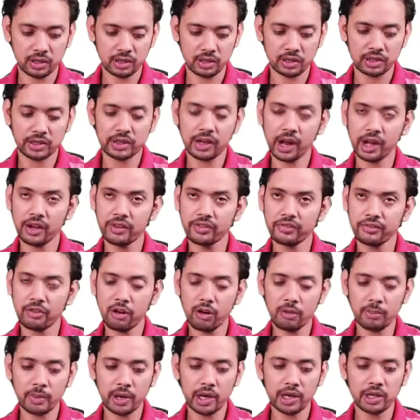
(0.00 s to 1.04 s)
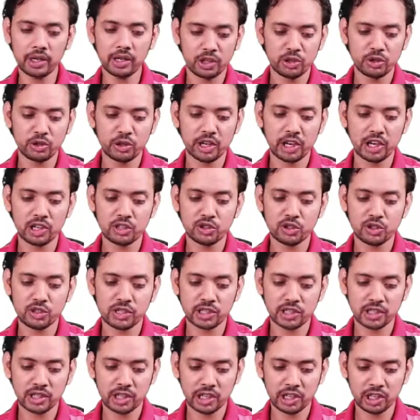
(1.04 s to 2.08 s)
graph format. You can also see
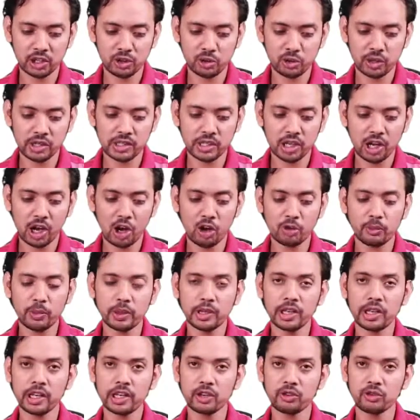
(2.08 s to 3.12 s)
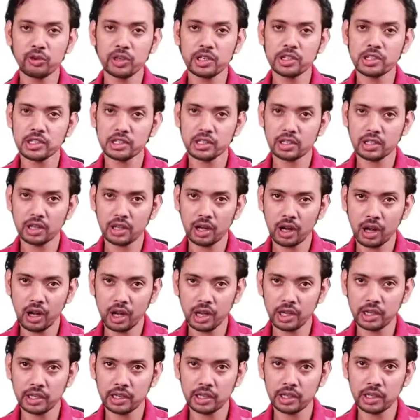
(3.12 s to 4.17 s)
the requests, how many requests
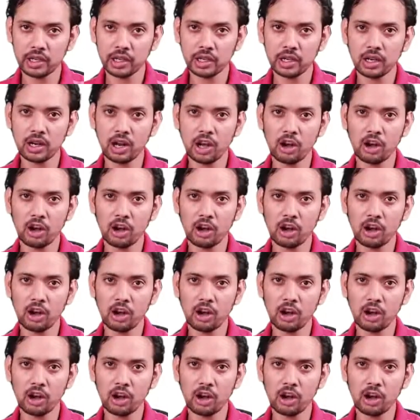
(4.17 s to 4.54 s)
are there,